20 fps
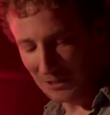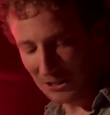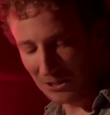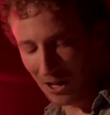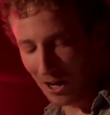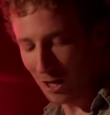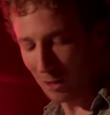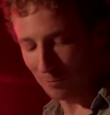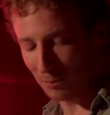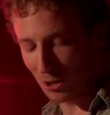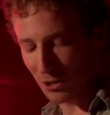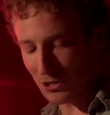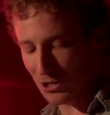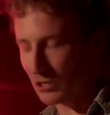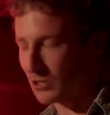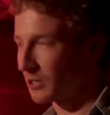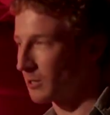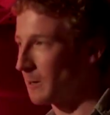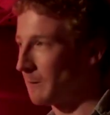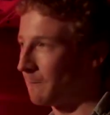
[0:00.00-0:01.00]
The dark
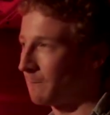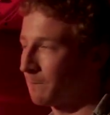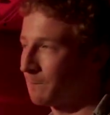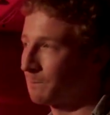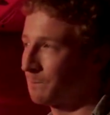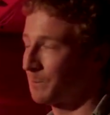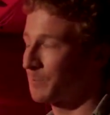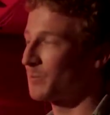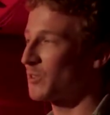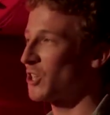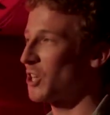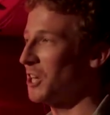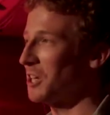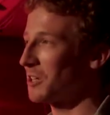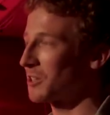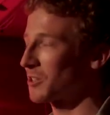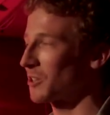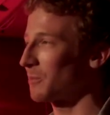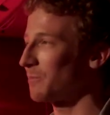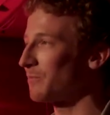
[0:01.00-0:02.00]
blotches on her
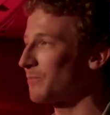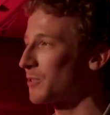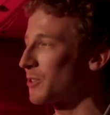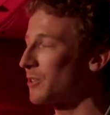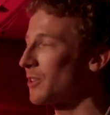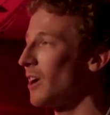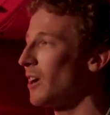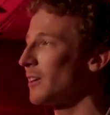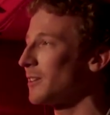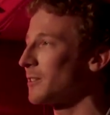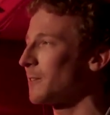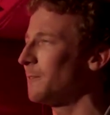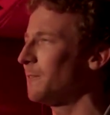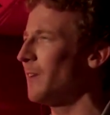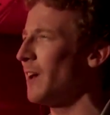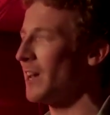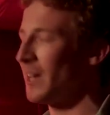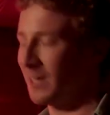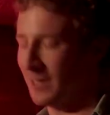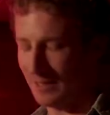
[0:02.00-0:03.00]
cheeks are starting to
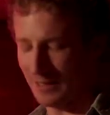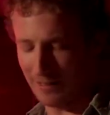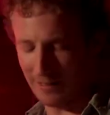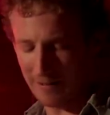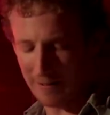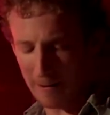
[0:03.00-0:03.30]
fade.